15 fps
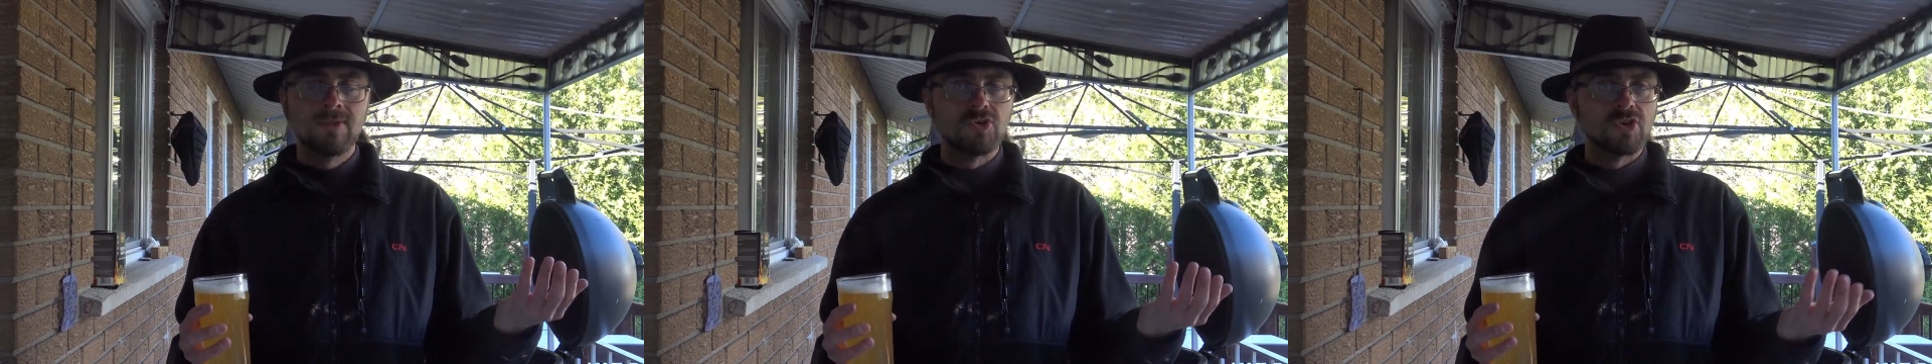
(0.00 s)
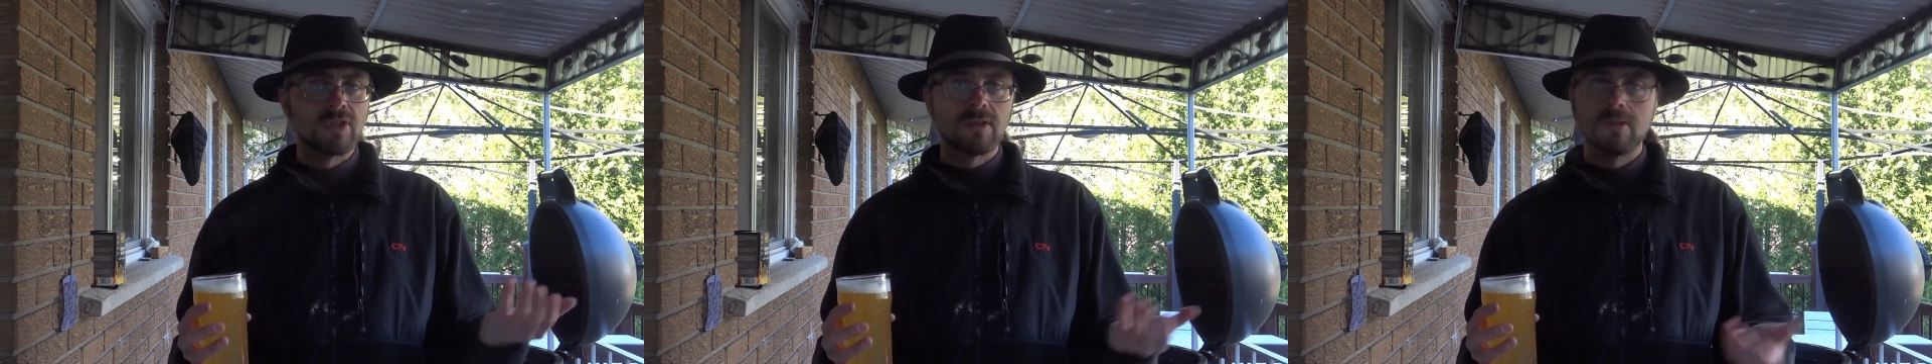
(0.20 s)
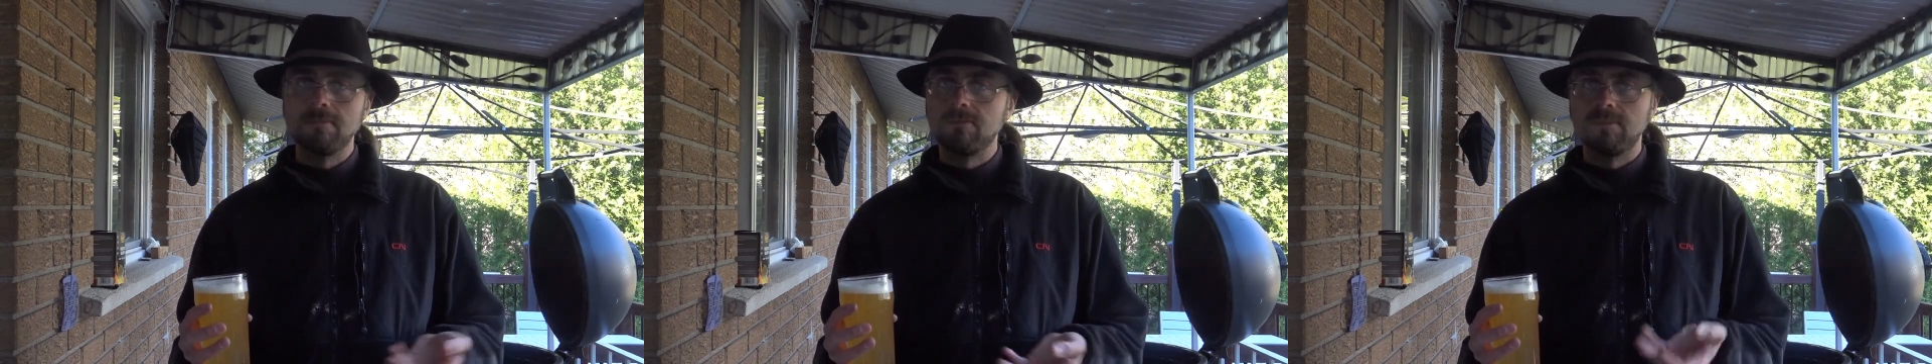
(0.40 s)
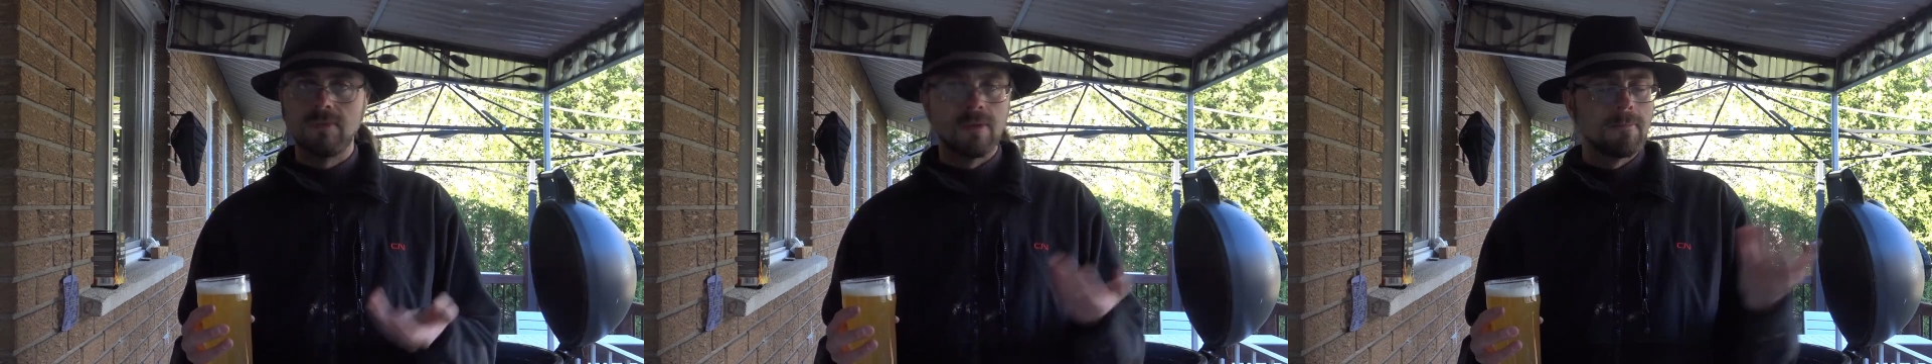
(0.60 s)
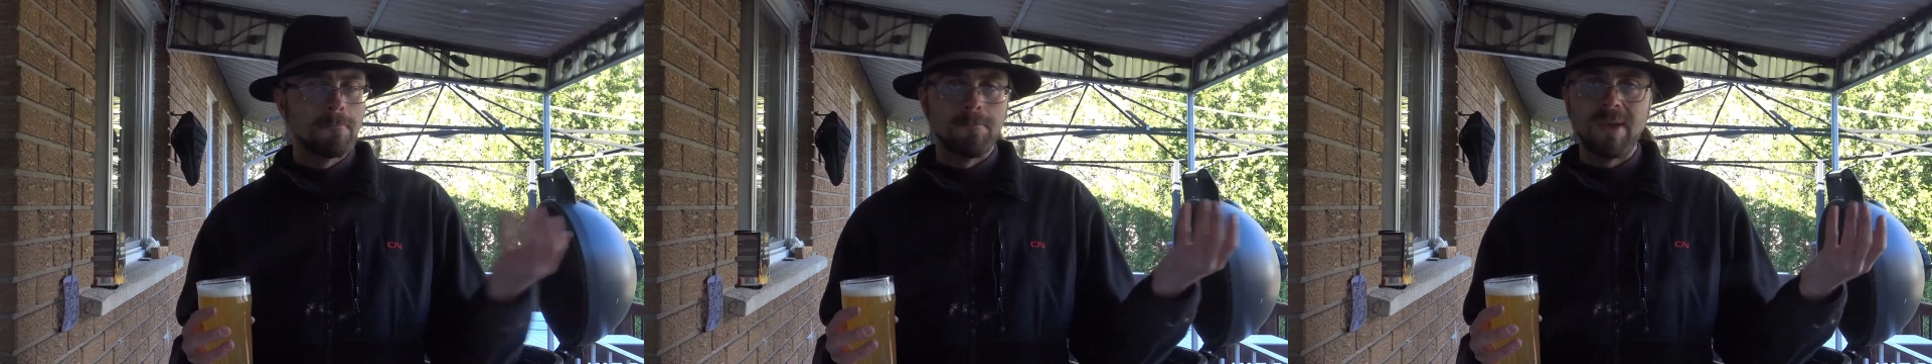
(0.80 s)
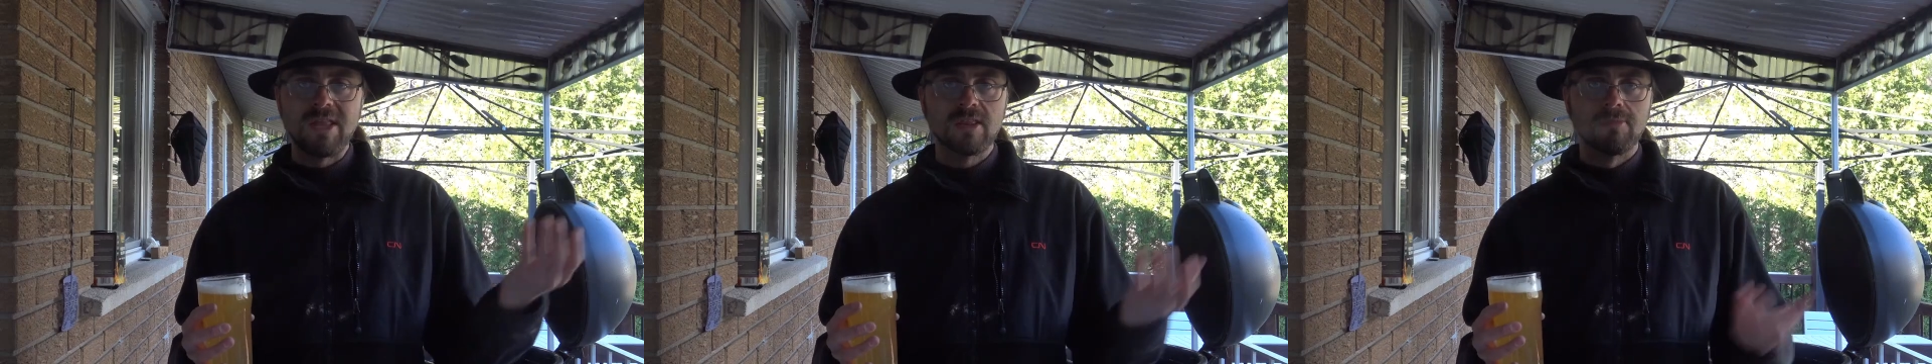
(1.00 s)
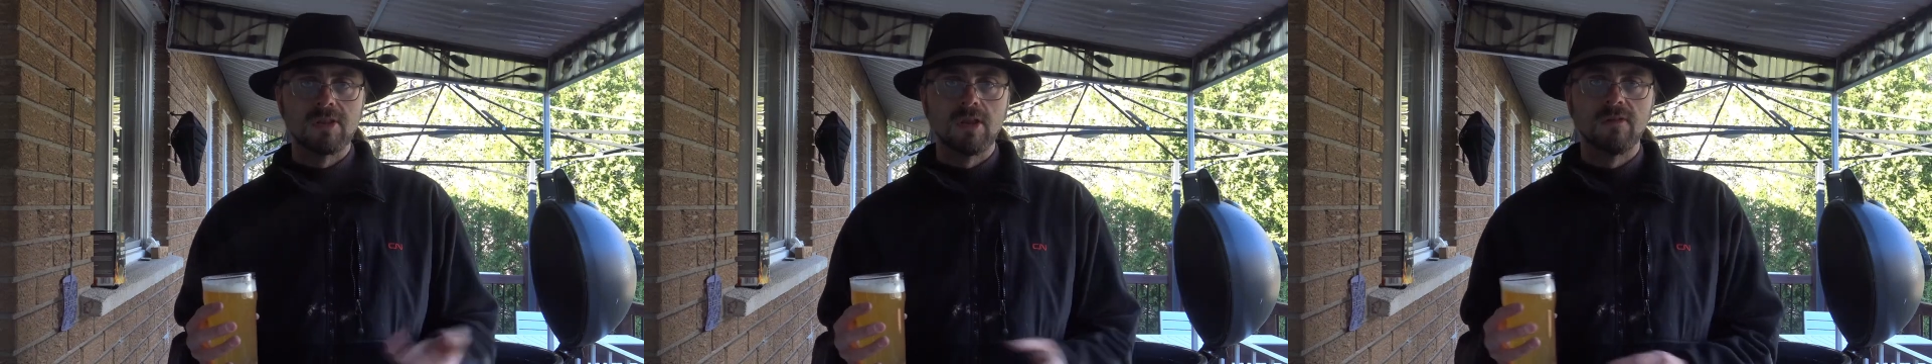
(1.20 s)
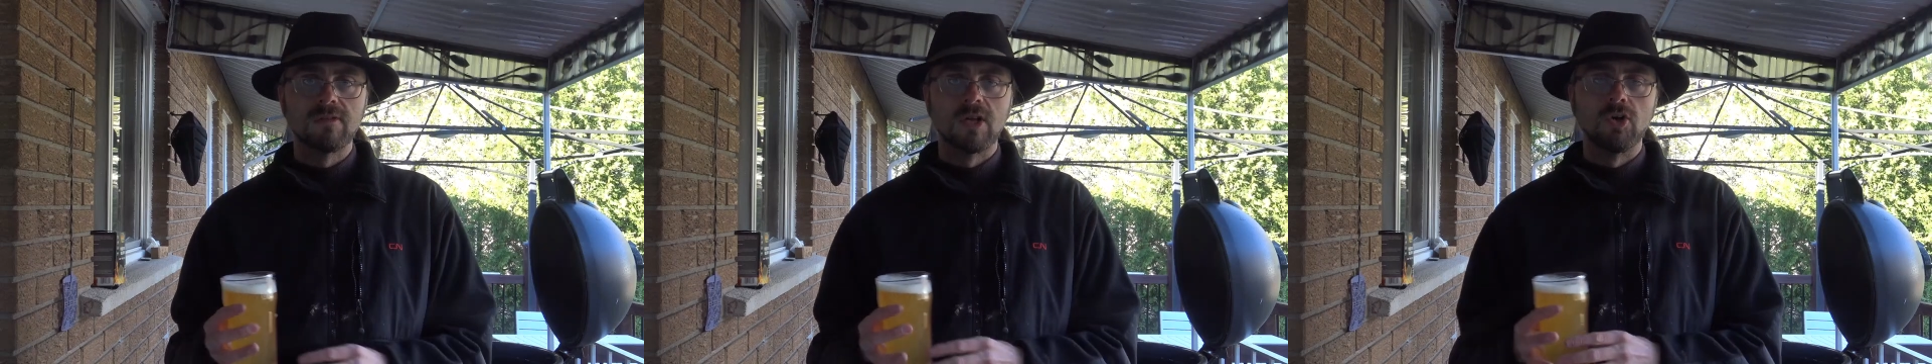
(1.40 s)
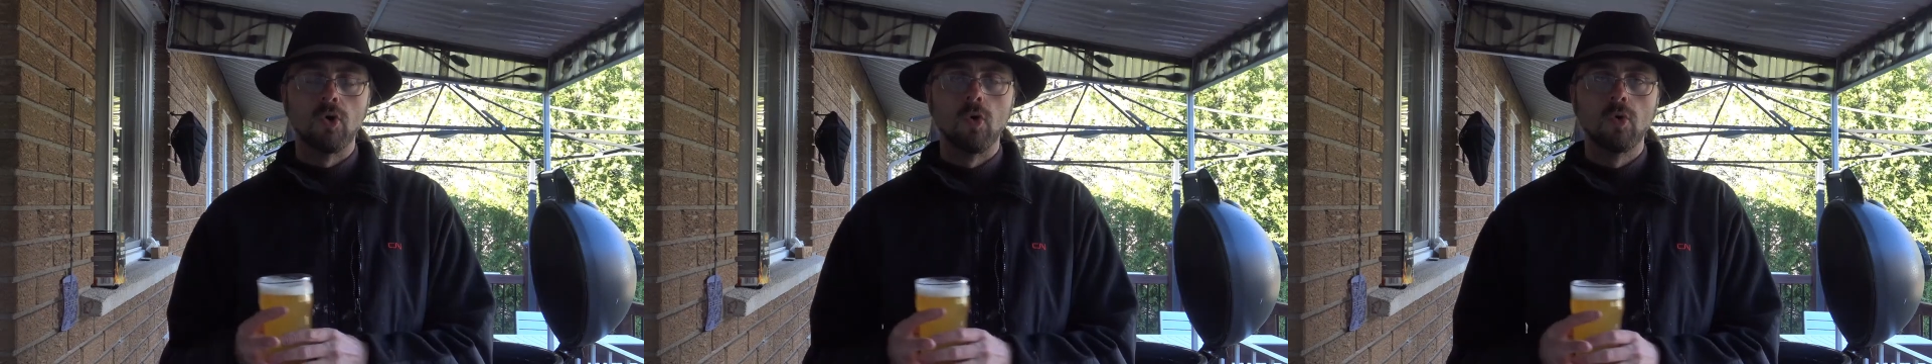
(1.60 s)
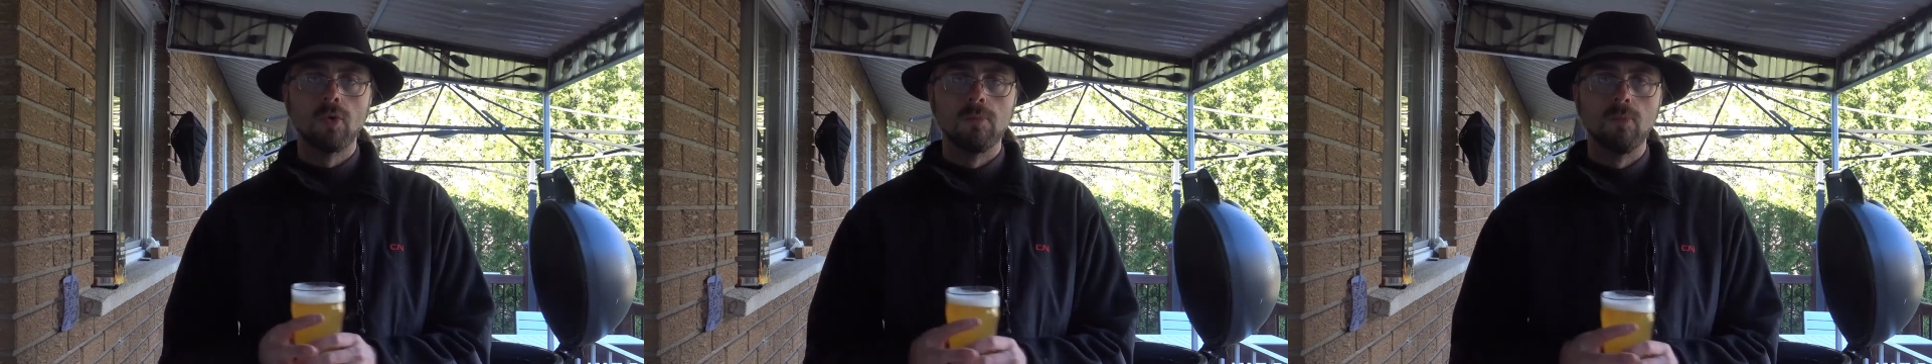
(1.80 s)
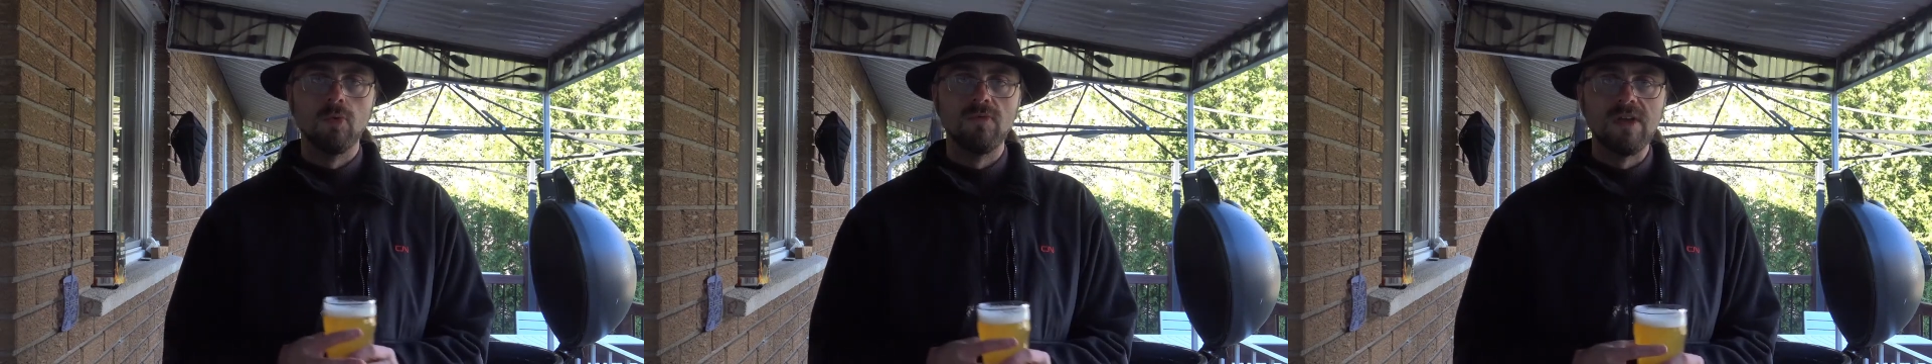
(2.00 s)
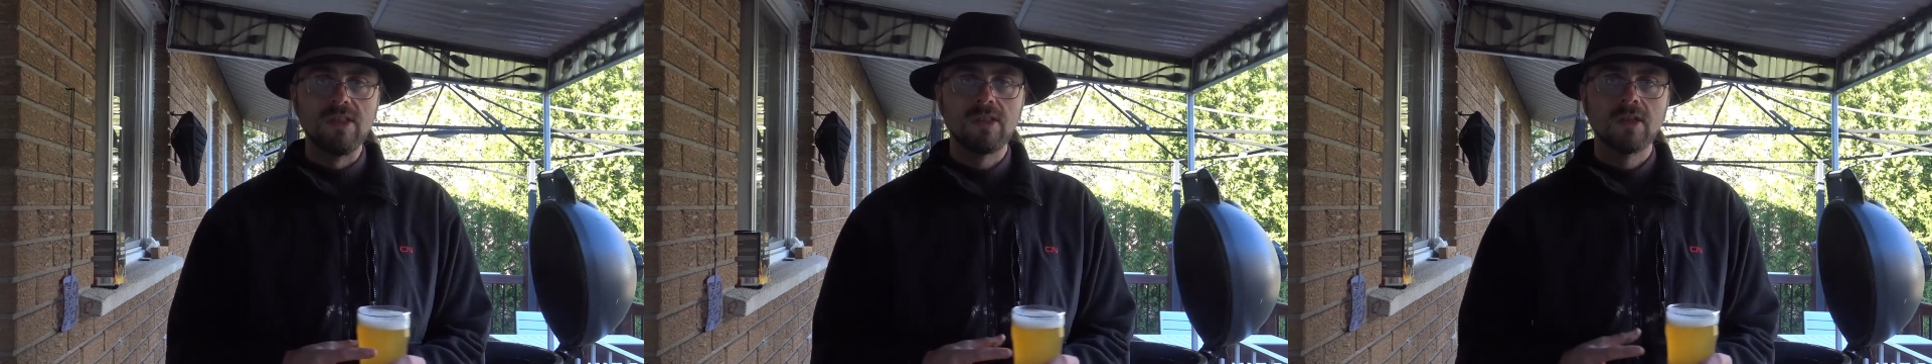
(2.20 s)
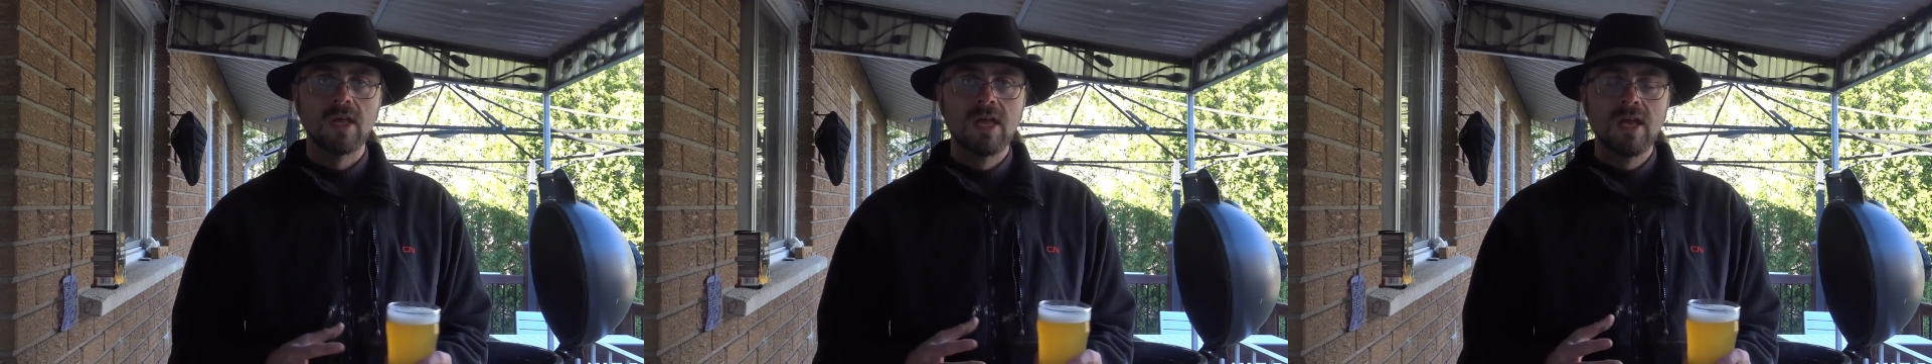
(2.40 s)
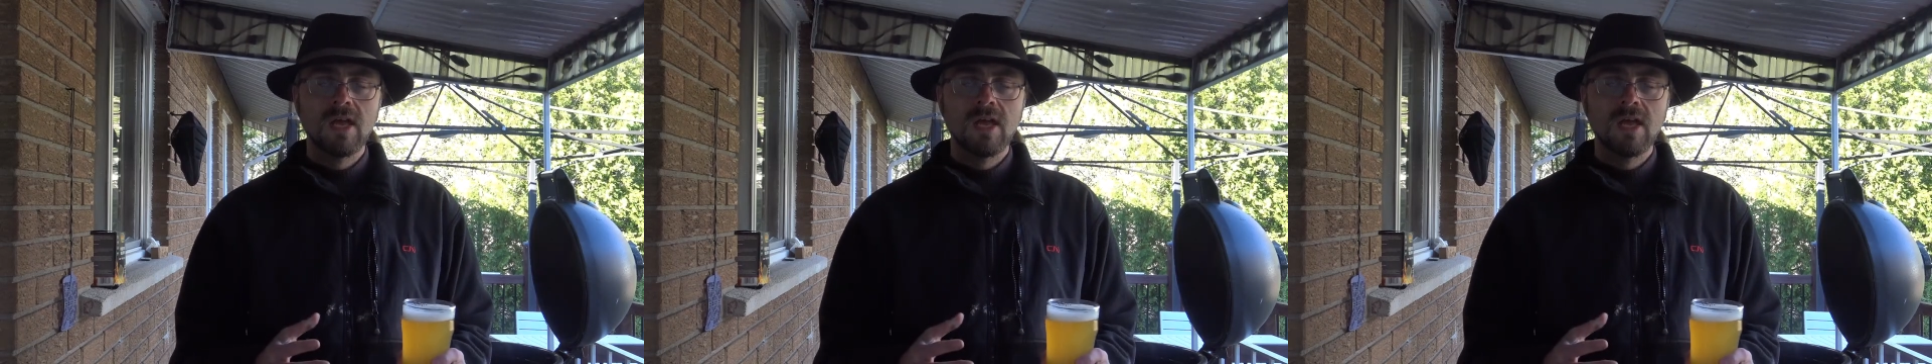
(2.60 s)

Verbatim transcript: Just base themselves on horror movies,